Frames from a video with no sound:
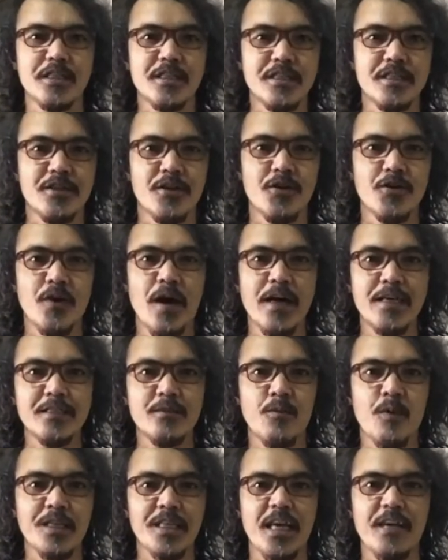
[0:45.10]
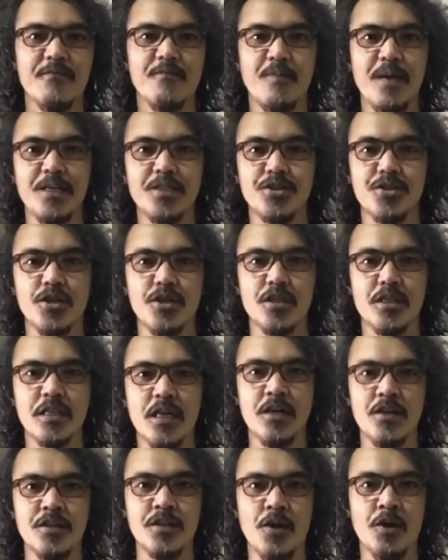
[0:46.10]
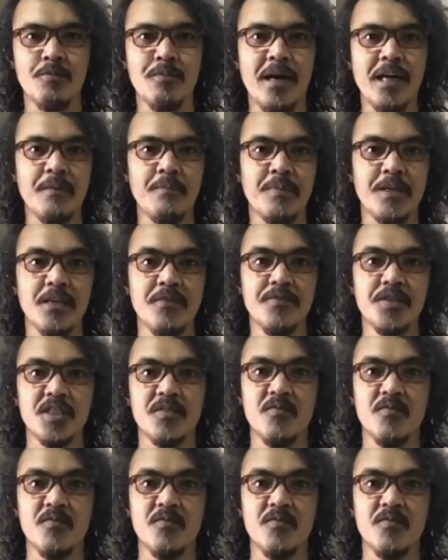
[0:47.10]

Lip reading: So as what I mentioned on my previous